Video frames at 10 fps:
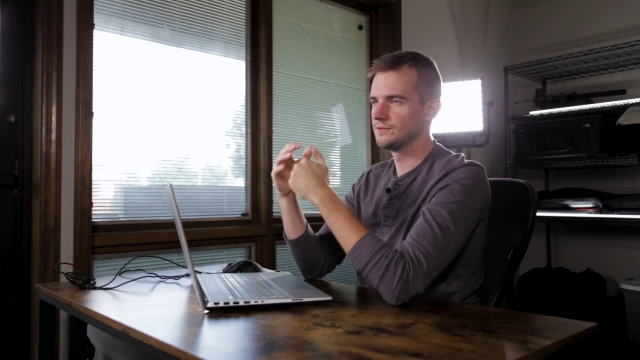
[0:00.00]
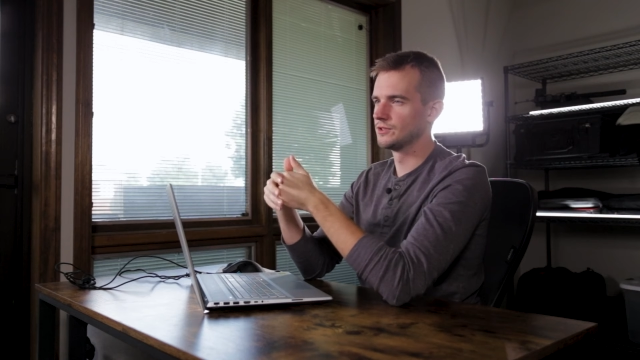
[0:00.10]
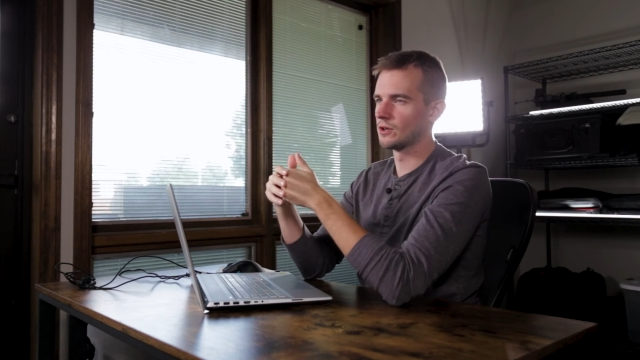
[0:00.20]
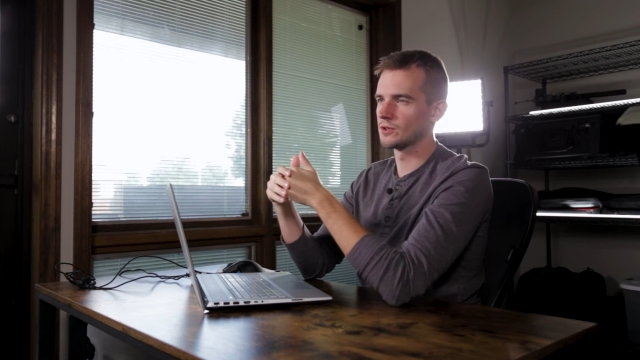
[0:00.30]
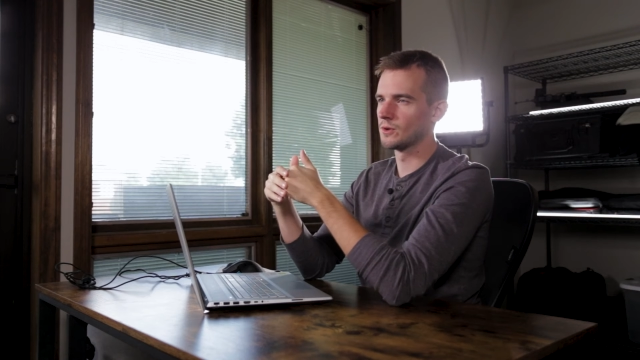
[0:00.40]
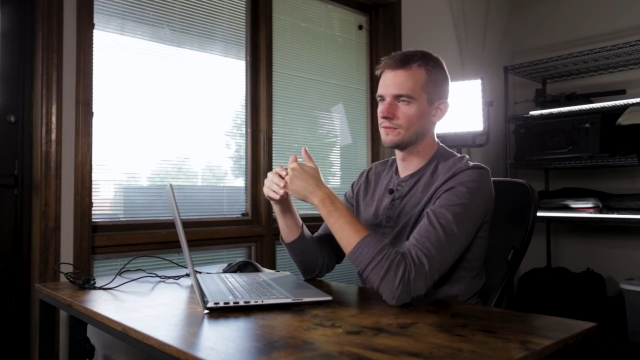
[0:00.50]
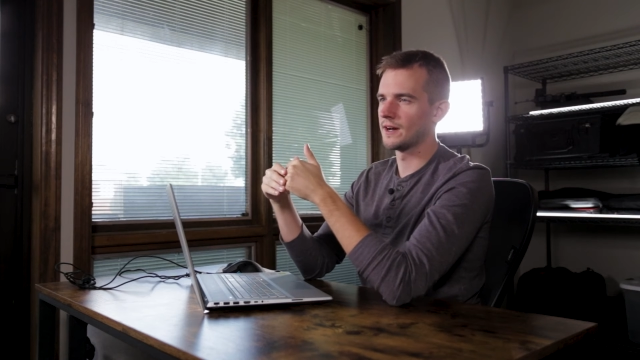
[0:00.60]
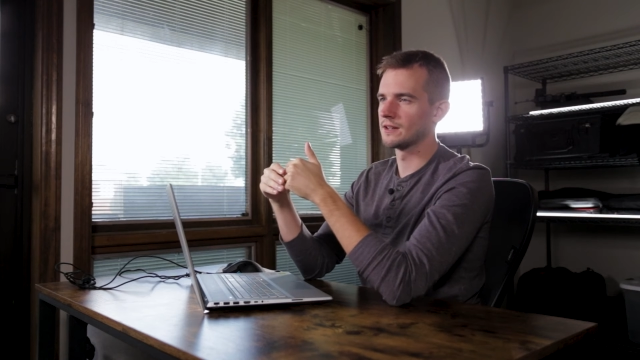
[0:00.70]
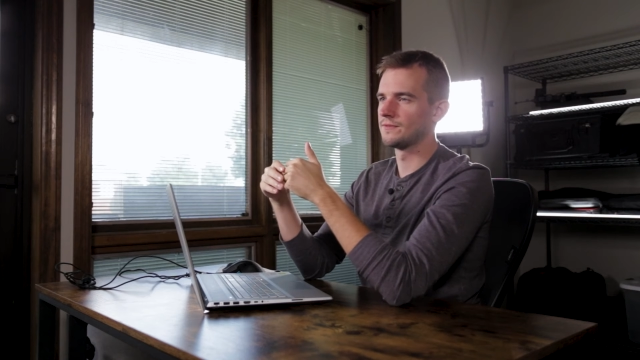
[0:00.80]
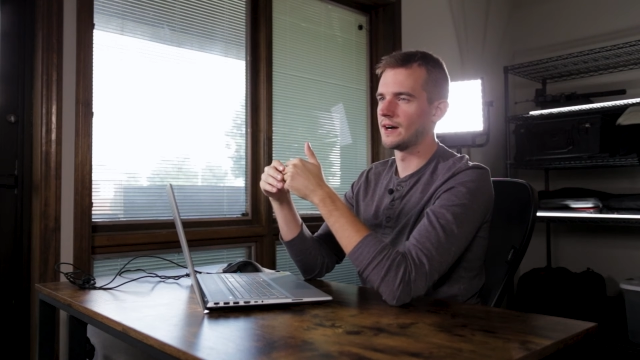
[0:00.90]
If you don't know what
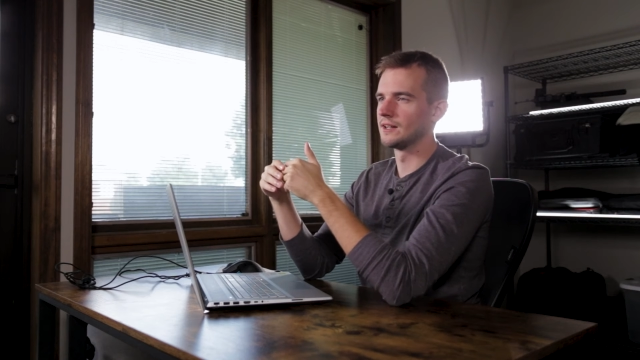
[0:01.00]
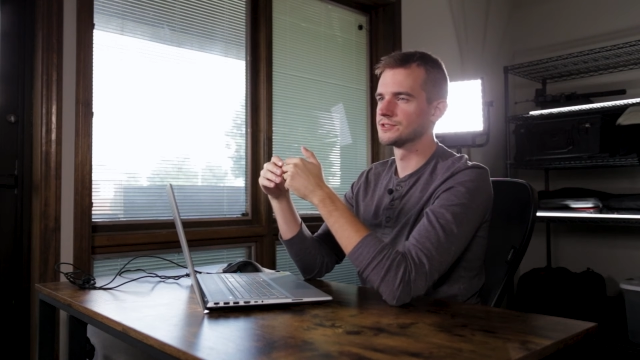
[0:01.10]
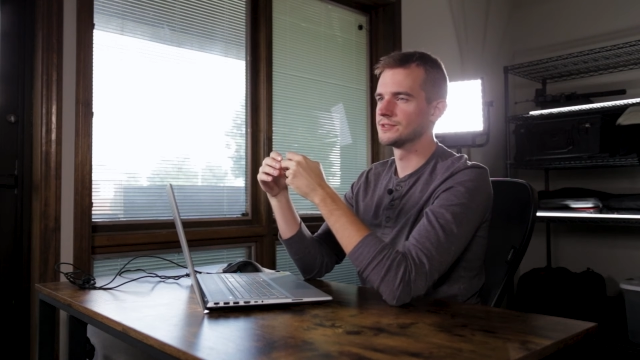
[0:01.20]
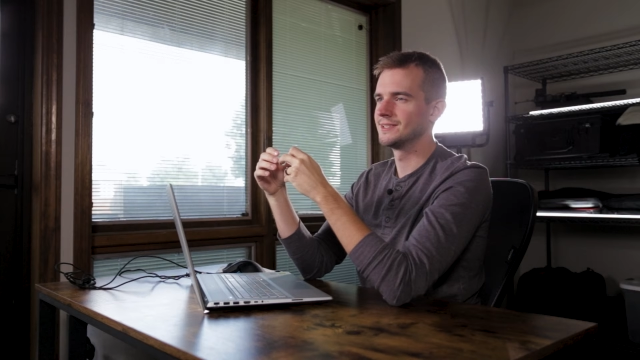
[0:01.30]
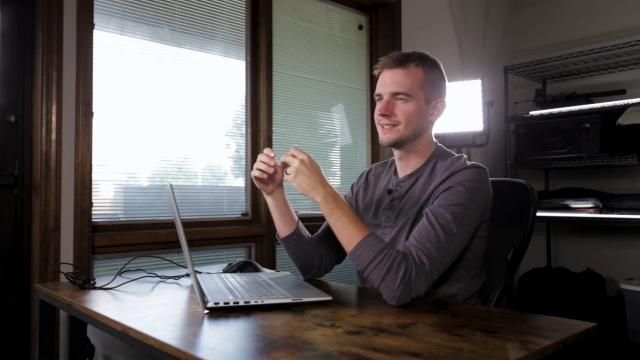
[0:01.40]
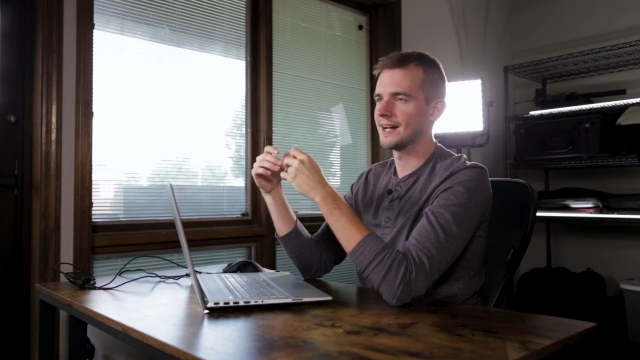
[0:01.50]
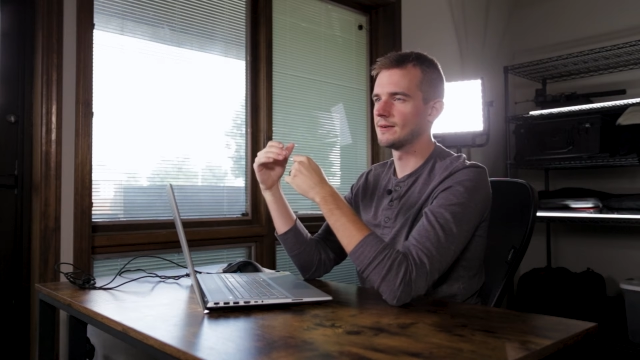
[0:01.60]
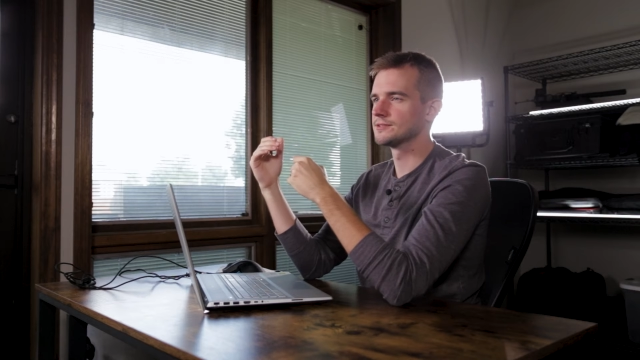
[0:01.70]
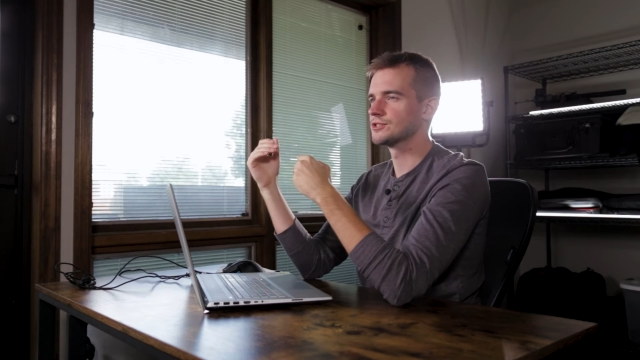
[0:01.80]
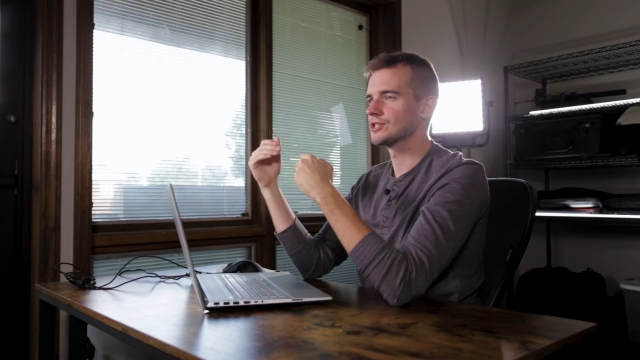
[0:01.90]
final files you need, I
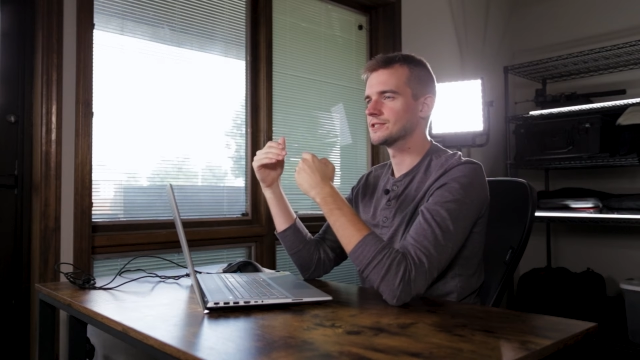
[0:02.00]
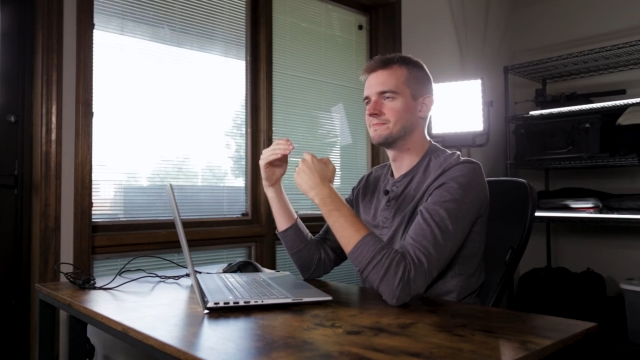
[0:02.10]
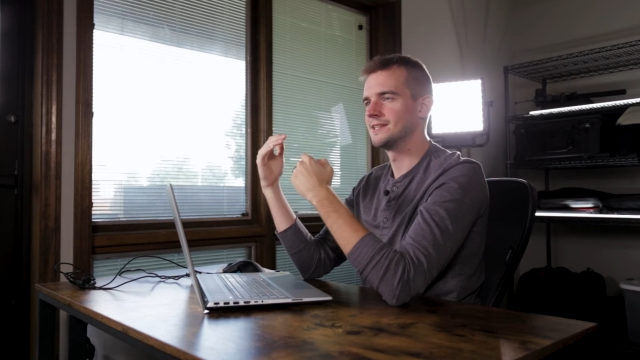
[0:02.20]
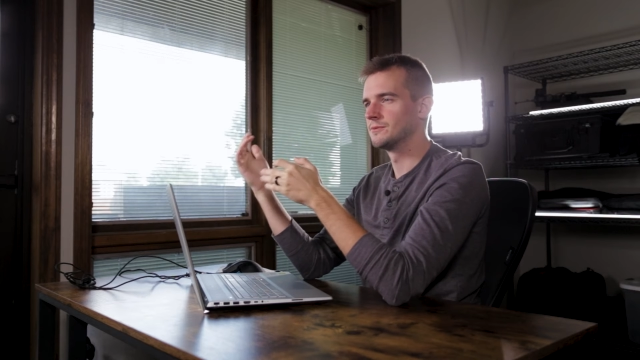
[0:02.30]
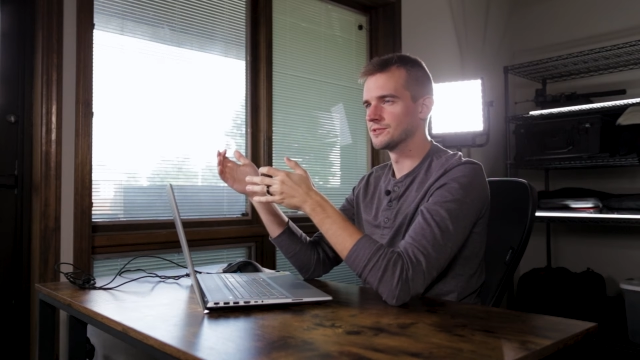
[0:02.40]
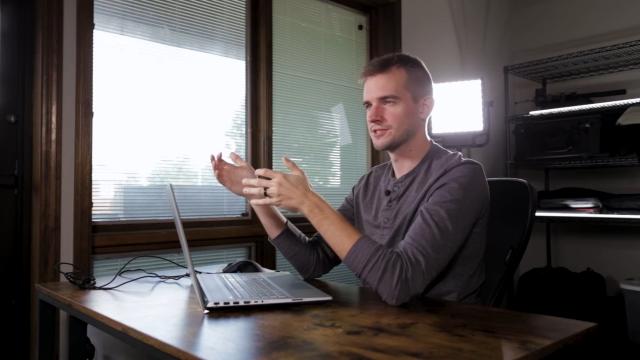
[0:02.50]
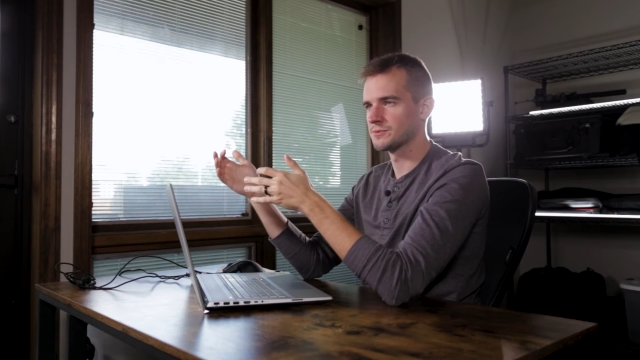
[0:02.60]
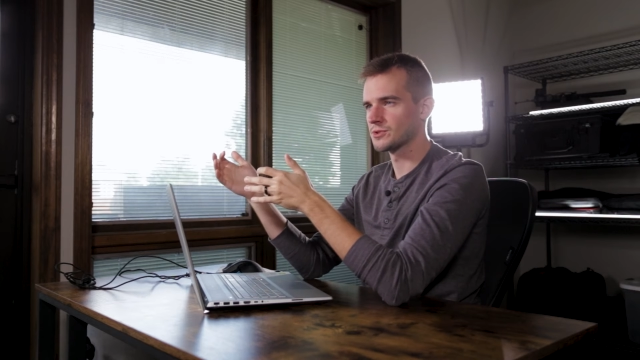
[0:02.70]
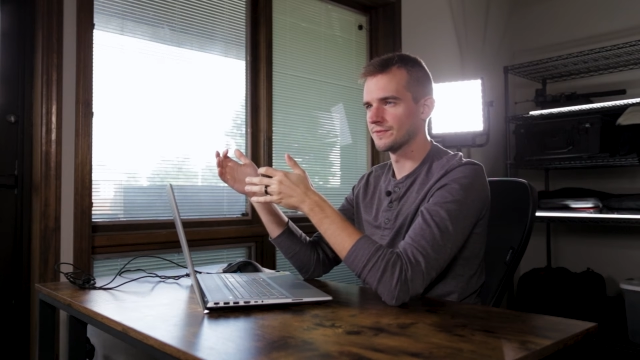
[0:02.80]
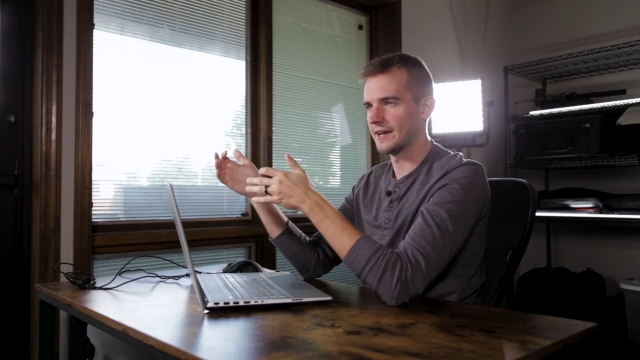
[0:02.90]
would suggest meeting with
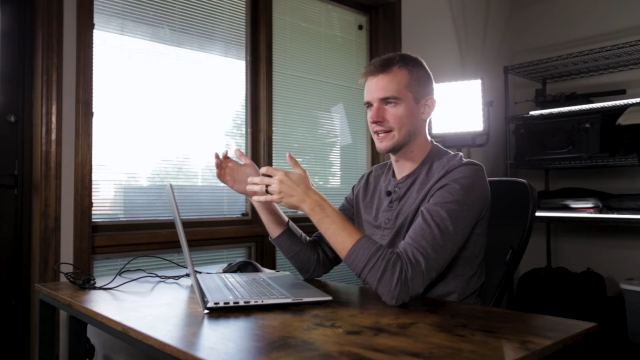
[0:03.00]
some sort of